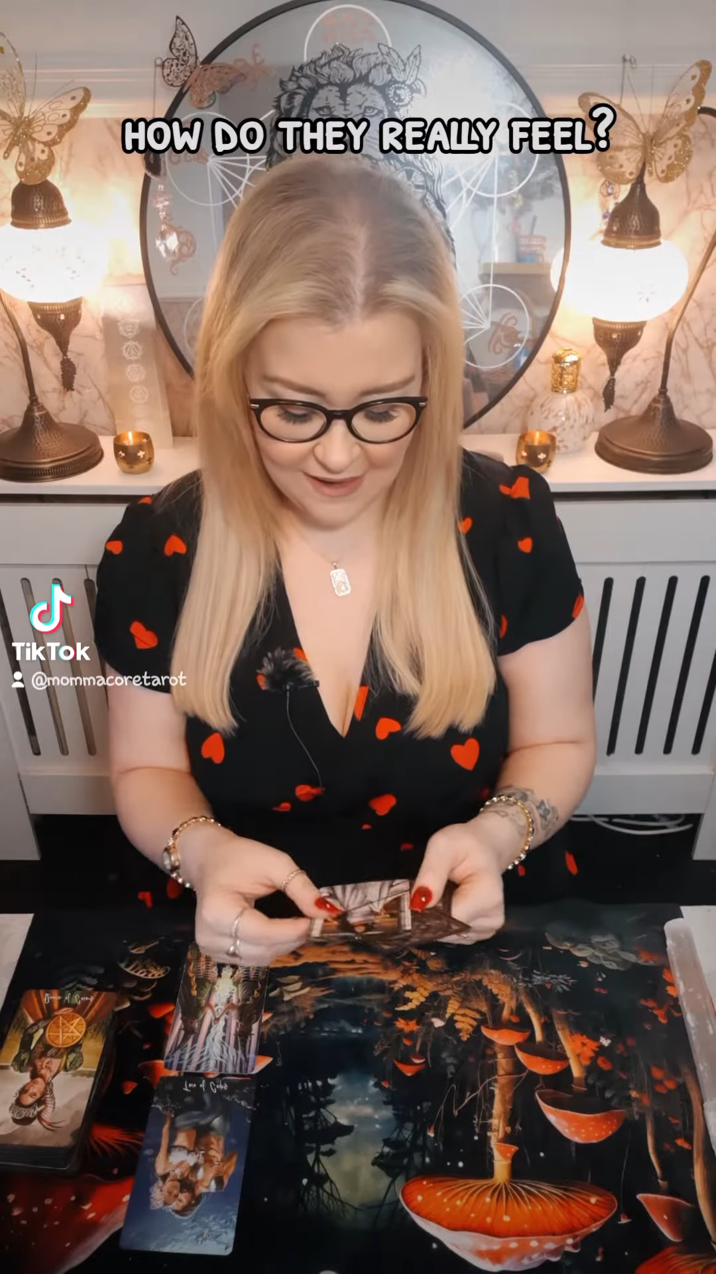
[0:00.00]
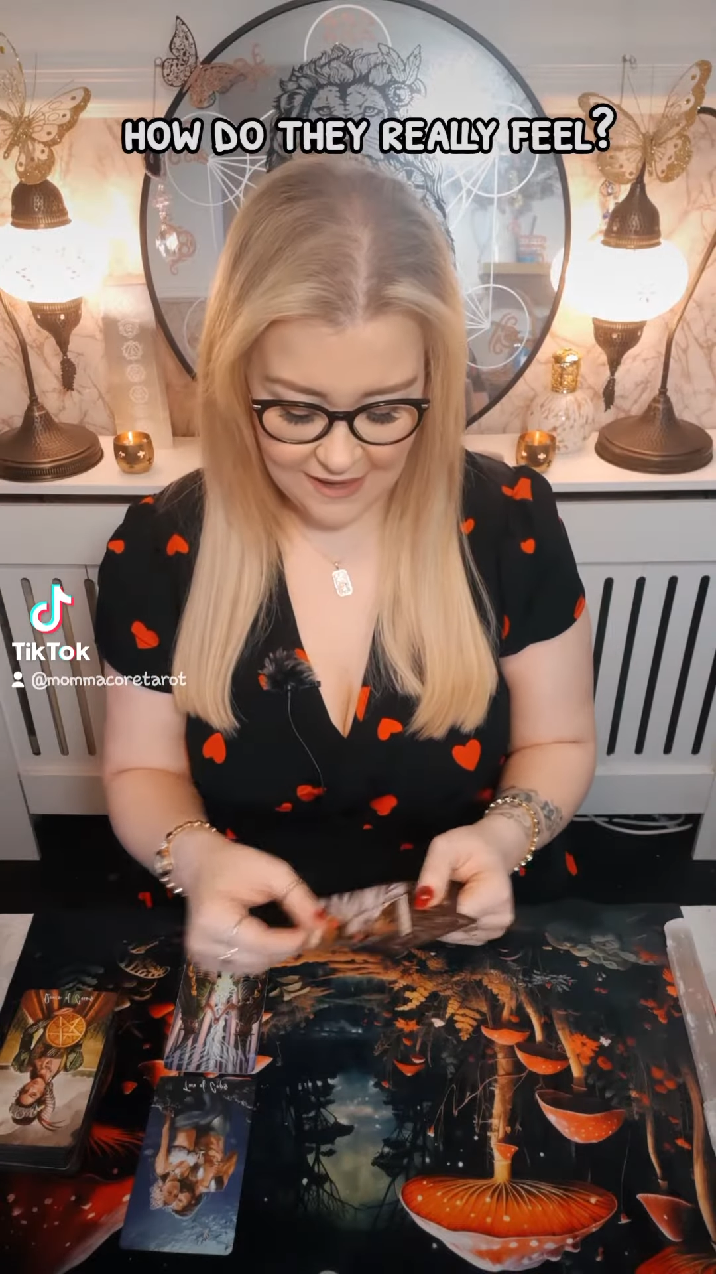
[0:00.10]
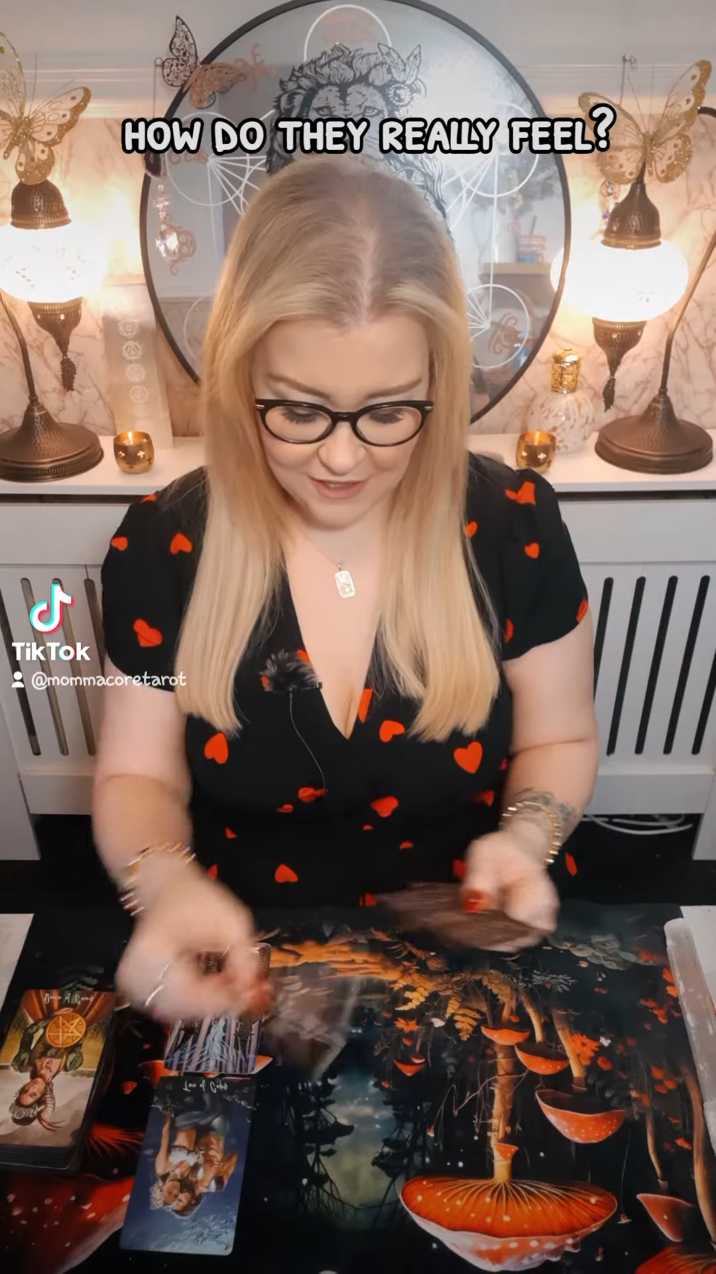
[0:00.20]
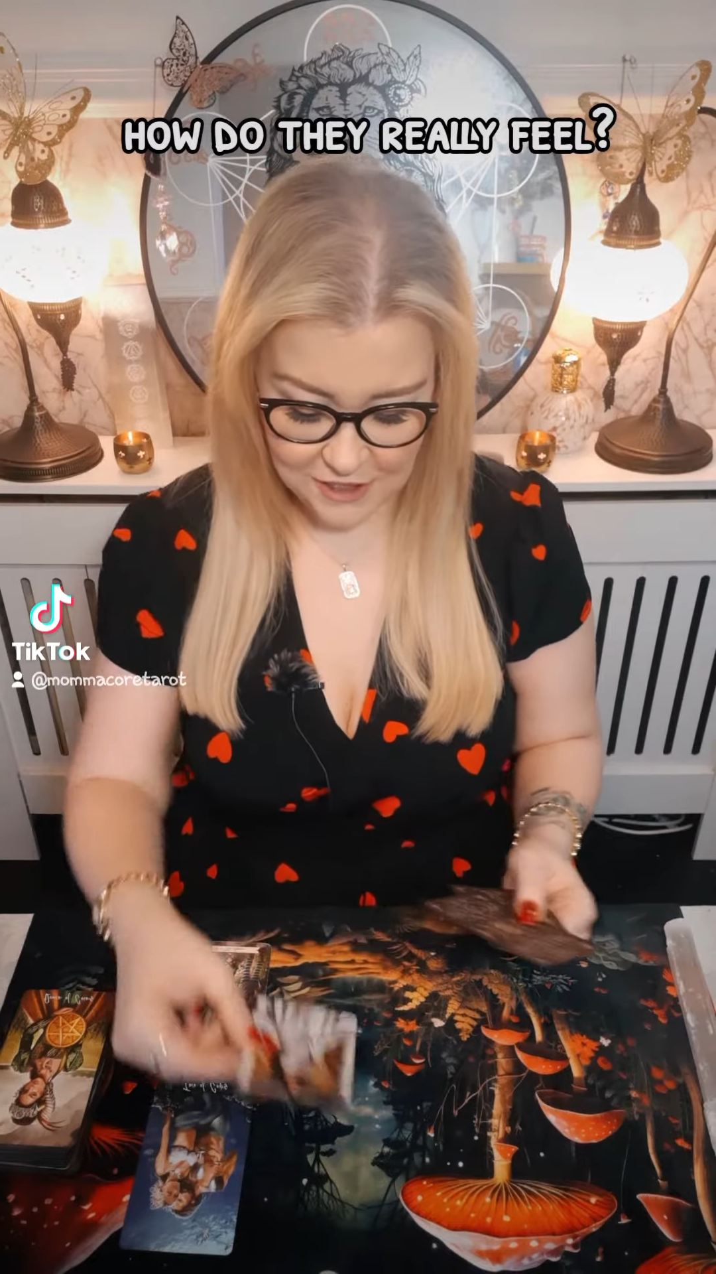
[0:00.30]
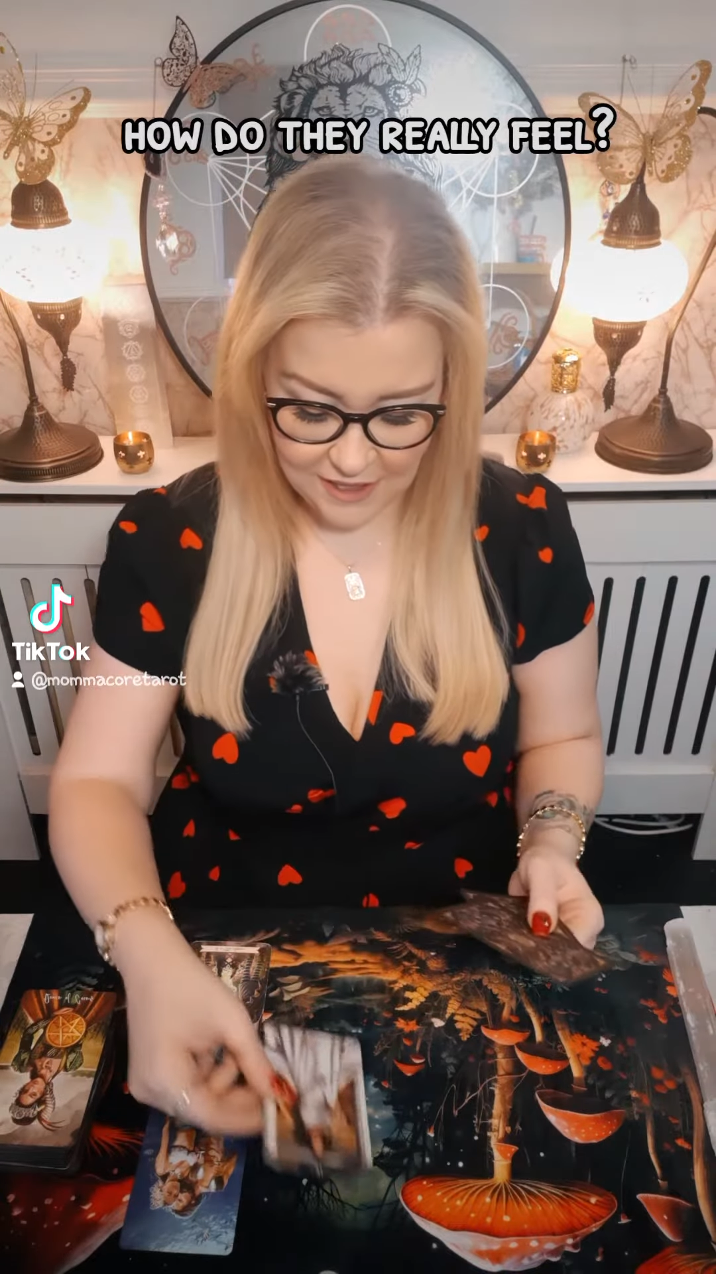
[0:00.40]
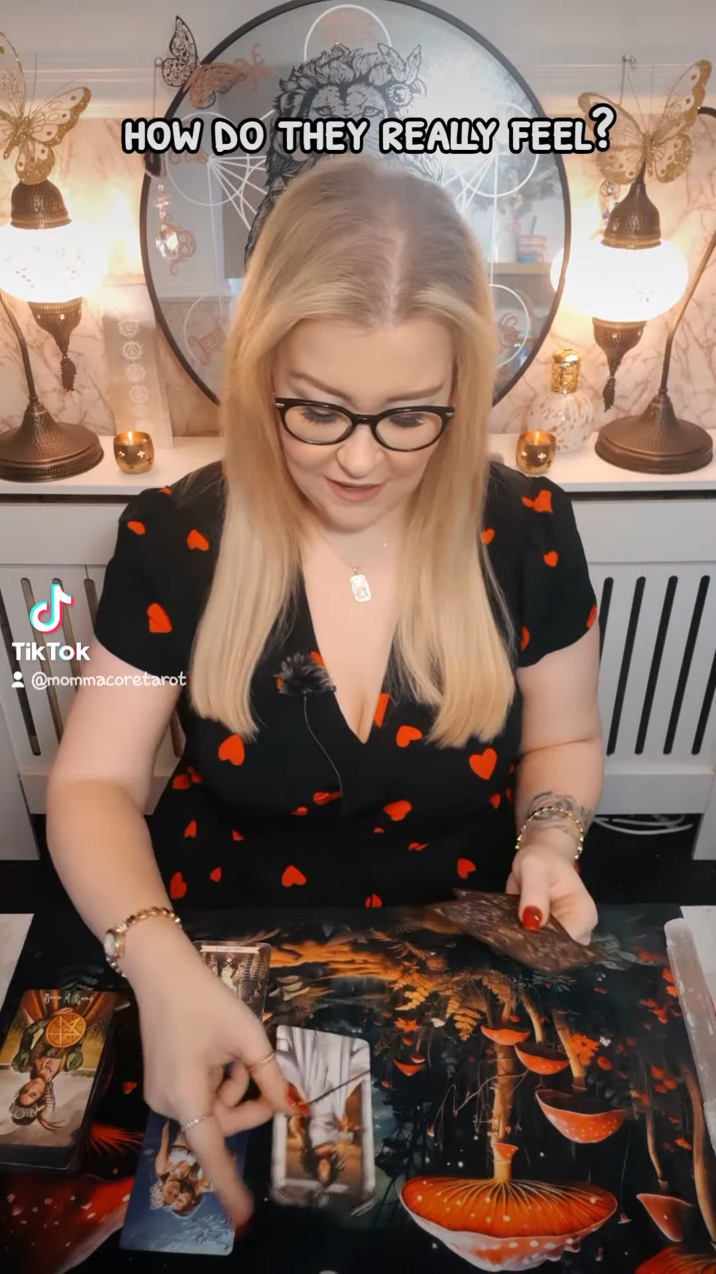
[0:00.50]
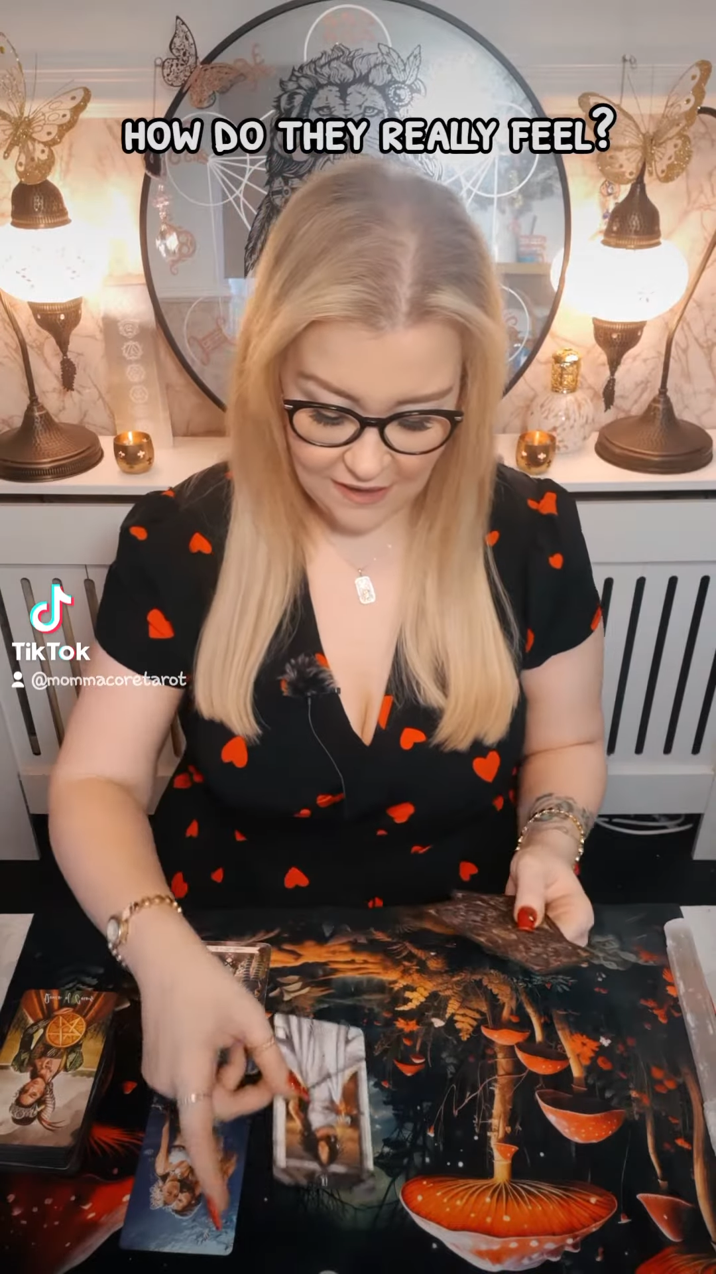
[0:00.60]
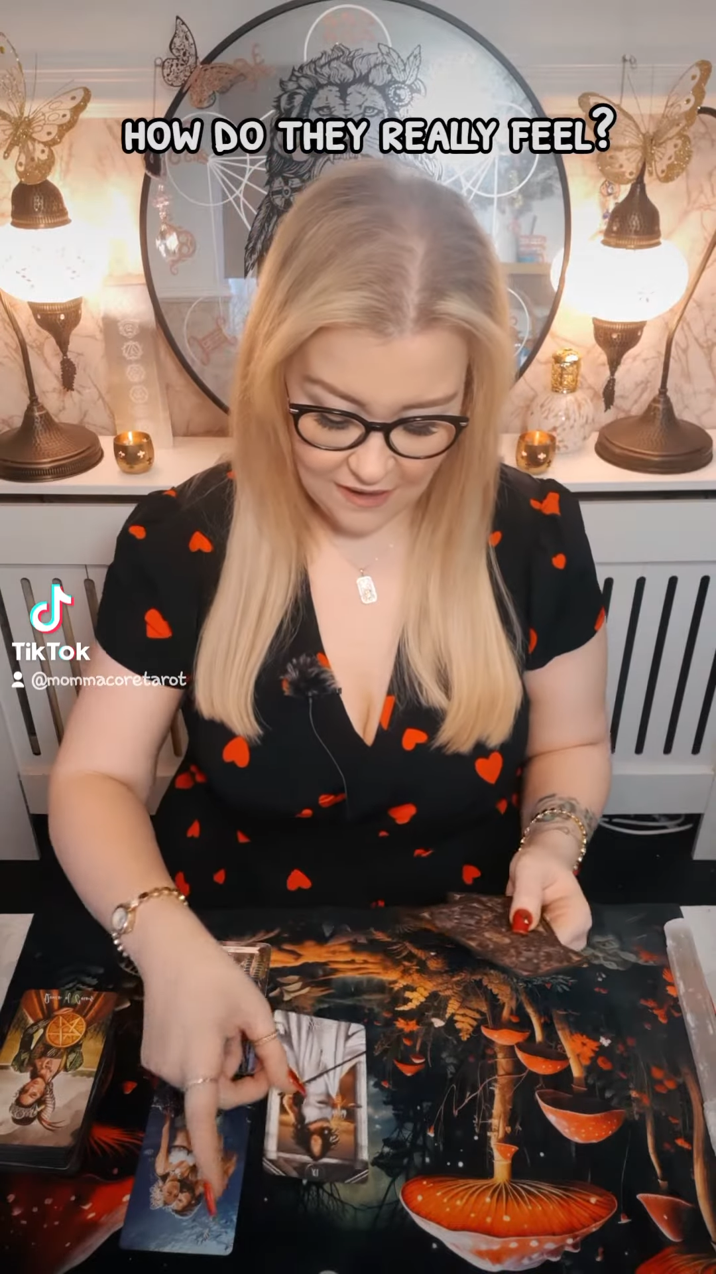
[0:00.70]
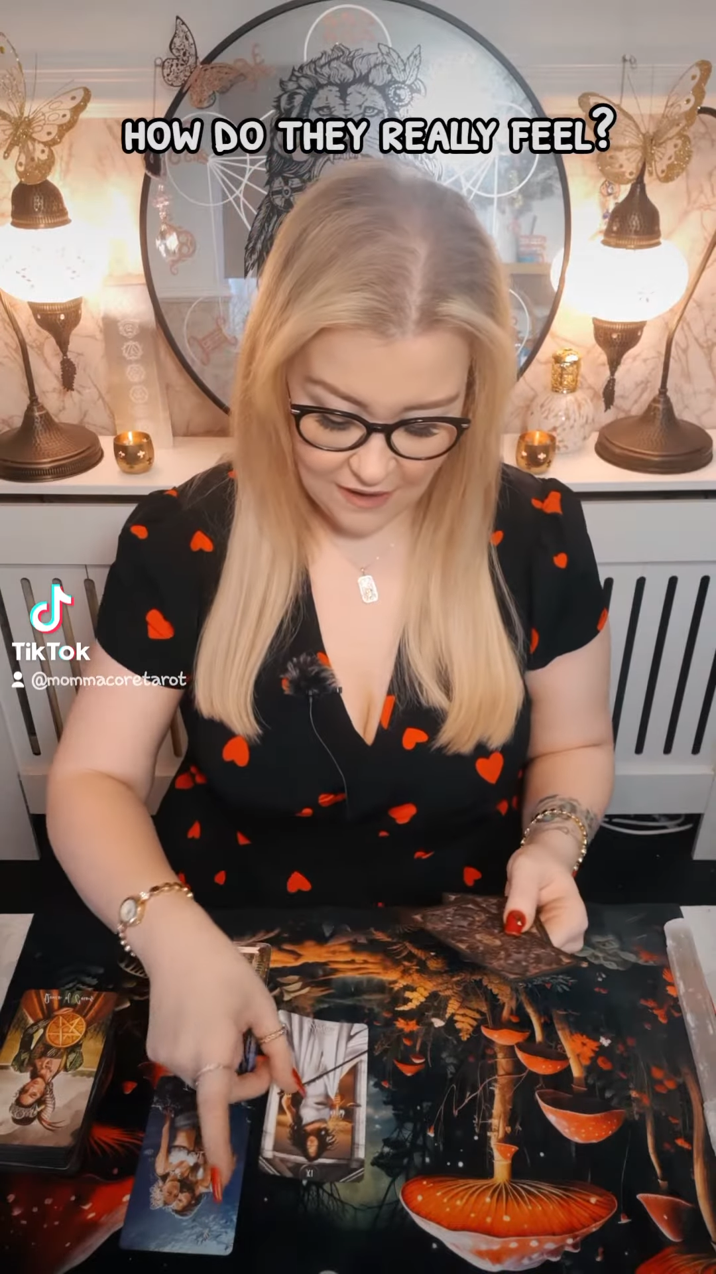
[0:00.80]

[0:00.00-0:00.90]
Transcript: energy.